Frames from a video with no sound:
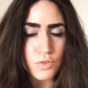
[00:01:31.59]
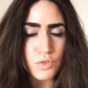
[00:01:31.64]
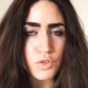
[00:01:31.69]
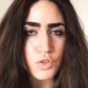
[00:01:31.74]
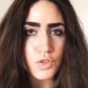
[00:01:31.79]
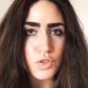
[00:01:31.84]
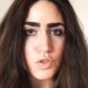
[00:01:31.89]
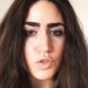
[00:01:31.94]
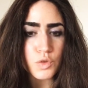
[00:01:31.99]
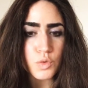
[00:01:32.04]

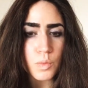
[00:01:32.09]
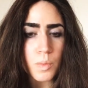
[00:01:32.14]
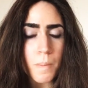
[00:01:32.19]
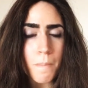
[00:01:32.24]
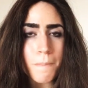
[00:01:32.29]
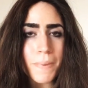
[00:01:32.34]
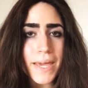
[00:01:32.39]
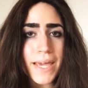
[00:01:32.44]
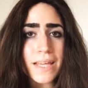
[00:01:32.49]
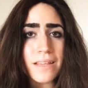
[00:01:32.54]
to
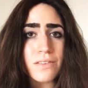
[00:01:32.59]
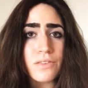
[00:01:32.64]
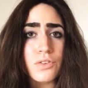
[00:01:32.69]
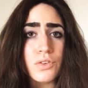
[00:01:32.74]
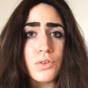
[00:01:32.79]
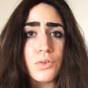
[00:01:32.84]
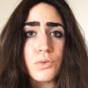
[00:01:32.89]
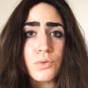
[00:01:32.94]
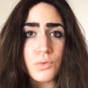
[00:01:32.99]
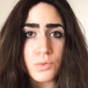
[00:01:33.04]
be in
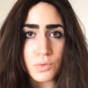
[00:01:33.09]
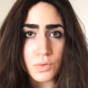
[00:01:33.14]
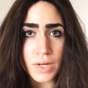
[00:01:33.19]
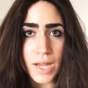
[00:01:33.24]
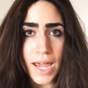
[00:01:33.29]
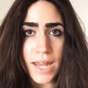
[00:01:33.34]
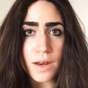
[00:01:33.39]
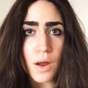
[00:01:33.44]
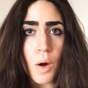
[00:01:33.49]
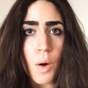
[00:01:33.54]
tune
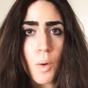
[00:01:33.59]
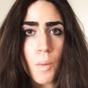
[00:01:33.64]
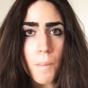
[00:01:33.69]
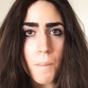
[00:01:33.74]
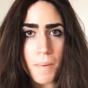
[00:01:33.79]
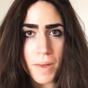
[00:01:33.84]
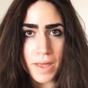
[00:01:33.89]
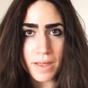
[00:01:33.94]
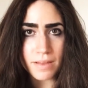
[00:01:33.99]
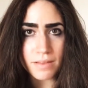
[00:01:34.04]
and
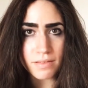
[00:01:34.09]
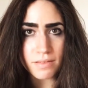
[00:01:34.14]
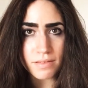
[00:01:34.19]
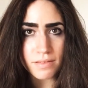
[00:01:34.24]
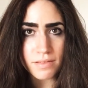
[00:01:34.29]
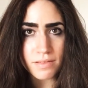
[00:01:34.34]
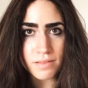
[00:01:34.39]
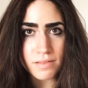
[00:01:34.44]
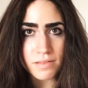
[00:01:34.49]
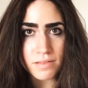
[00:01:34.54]
open
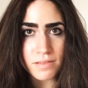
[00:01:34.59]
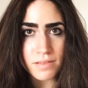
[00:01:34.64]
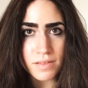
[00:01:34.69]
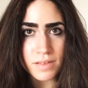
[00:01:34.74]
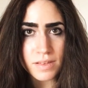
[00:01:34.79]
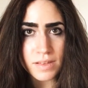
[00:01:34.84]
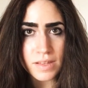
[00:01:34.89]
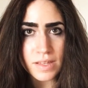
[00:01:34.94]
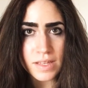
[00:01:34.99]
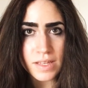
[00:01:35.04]

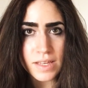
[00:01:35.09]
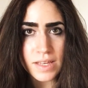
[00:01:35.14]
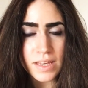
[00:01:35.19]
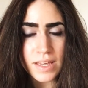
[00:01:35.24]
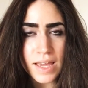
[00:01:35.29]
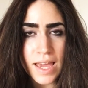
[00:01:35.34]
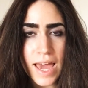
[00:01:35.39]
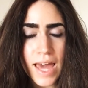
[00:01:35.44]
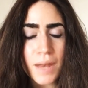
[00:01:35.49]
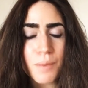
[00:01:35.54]

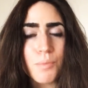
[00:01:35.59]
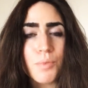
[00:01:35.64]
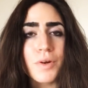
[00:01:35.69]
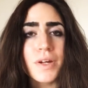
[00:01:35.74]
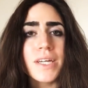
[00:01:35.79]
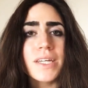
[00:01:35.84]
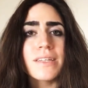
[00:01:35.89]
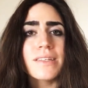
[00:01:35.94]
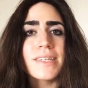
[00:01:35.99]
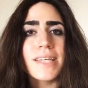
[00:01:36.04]
and
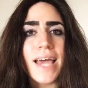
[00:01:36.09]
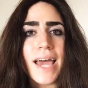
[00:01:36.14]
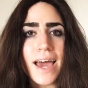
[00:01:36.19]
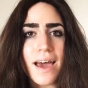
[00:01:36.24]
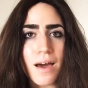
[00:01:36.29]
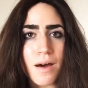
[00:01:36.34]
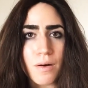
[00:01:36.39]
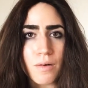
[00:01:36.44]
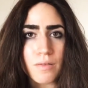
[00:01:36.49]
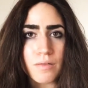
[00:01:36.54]
bring
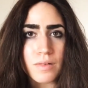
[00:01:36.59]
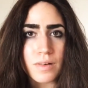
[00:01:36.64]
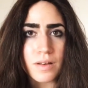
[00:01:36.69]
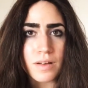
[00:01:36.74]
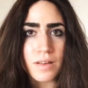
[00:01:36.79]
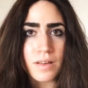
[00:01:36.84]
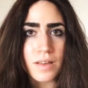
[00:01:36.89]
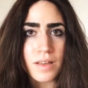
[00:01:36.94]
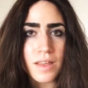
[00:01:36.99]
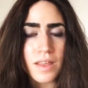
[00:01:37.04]
down
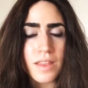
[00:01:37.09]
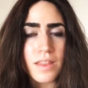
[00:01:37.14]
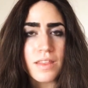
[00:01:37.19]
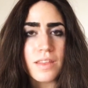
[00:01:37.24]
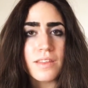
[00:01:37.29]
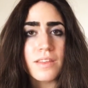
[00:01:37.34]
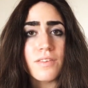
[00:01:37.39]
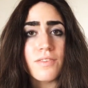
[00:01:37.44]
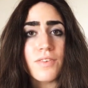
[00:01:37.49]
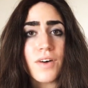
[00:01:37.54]

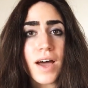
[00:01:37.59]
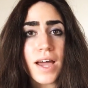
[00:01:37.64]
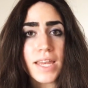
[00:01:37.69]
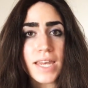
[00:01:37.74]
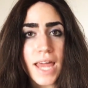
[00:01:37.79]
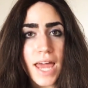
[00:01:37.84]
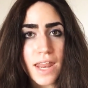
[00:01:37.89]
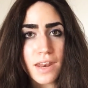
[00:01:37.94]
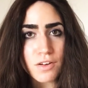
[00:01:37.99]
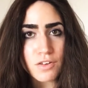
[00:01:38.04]
the
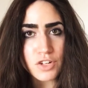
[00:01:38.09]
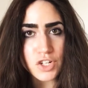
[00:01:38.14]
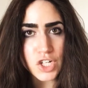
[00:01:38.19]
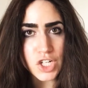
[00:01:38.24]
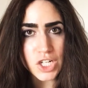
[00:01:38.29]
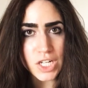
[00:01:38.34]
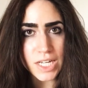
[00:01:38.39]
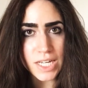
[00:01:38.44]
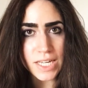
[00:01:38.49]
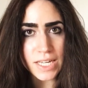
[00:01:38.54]
divine
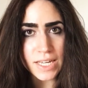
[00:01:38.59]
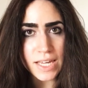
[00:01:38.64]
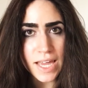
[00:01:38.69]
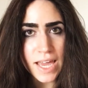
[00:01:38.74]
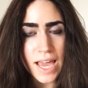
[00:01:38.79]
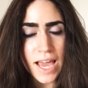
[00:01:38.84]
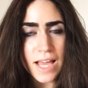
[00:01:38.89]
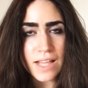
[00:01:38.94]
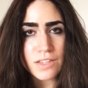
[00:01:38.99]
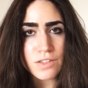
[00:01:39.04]
energy.
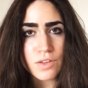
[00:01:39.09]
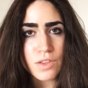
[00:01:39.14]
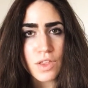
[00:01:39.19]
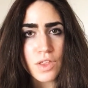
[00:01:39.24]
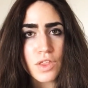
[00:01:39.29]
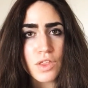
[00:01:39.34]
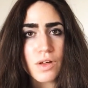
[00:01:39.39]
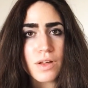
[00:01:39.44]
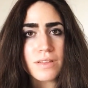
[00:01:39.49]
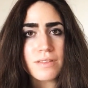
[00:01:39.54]
And so the
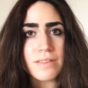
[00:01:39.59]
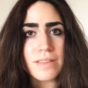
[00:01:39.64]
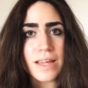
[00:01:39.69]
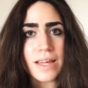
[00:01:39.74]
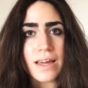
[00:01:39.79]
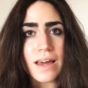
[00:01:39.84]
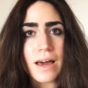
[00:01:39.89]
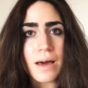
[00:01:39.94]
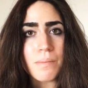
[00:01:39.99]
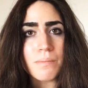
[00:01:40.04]
thoughts
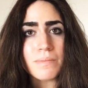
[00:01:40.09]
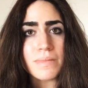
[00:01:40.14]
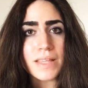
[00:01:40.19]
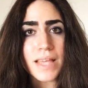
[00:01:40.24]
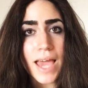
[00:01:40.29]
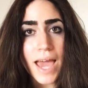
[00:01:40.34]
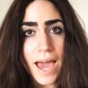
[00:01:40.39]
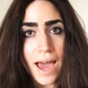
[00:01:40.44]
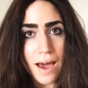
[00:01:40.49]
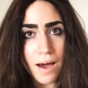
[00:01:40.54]
that come
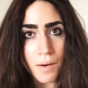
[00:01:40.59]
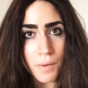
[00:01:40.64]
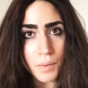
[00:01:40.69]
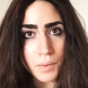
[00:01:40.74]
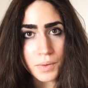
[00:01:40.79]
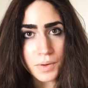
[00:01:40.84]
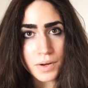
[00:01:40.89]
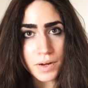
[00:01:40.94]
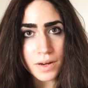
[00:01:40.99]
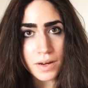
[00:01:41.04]

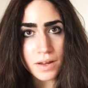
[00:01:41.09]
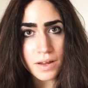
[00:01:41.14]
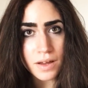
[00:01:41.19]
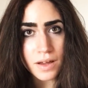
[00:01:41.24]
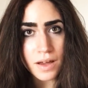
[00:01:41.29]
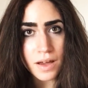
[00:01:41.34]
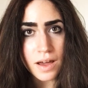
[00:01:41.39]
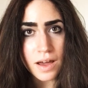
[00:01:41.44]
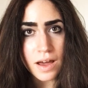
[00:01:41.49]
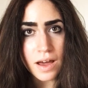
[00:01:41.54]
down
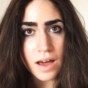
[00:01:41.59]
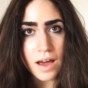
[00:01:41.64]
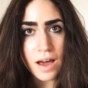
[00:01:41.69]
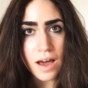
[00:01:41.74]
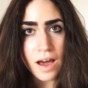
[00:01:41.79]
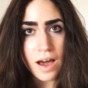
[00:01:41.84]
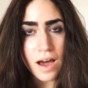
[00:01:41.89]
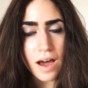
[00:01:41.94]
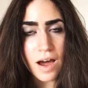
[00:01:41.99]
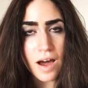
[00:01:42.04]

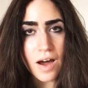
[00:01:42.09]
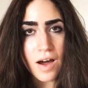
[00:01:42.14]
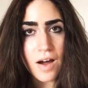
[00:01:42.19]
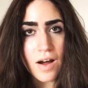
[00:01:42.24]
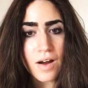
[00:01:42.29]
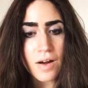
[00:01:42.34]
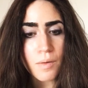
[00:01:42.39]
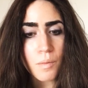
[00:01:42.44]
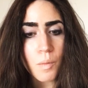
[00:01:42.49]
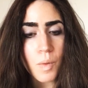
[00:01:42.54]

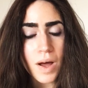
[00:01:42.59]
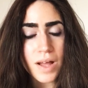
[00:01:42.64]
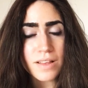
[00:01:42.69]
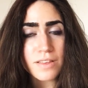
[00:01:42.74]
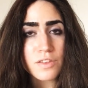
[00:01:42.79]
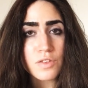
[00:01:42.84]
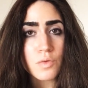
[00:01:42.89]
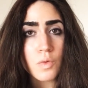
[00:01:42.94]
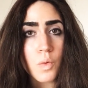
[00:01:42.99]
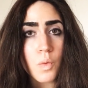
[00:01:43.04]
are
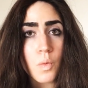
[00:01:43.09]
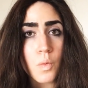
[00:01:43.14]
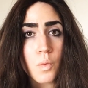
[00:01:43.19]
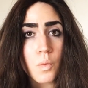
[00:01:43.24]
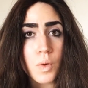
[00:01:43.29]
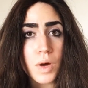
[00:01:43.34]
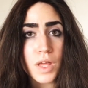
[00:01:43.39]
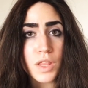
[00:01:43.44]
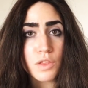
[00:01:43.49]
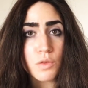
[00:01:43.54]
ones
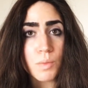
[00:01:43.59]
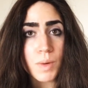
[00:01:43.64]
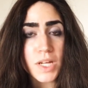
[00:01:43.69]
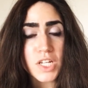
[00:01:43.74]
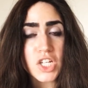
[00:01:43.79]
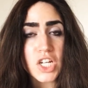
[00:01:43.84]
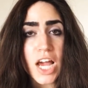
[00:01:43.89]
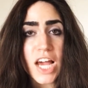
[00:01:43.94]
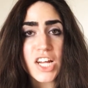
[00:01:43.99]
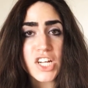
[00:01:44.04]
with
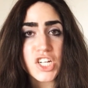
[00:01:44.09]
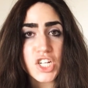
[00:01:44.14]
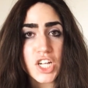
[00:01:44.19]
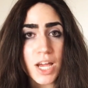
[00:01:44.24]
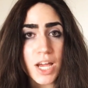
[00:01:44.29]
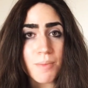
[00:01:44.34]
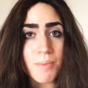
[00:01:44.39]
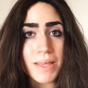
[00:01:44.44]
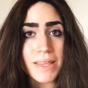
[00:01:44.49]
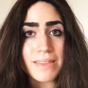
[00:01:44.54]
which
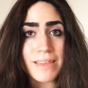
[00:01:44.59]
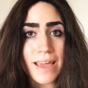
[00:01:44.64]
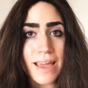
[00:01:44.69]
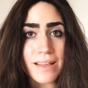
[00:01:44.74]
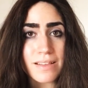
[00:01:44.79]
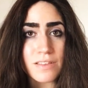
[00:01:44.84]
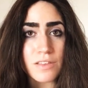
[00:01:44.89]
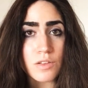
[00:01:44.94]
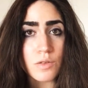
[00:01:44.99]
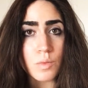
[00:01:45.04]
Hashem
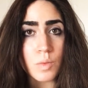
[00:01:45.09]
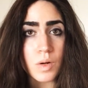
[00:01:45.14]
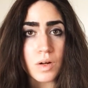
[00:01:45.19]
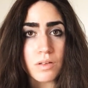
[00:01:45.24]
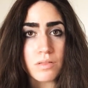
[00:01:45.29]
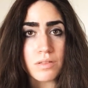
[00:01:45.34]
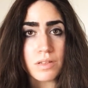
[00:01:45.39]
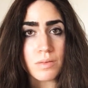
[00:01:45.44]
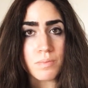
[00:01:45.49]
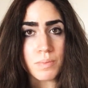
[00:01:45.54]
intends the
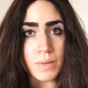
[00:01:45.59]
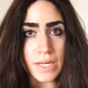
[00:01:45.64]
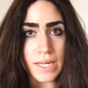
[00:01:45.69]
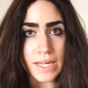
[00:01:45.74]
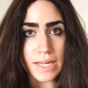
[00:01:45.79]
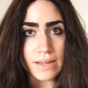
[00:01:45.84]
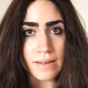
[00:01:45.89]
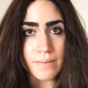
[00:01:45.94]
world to be.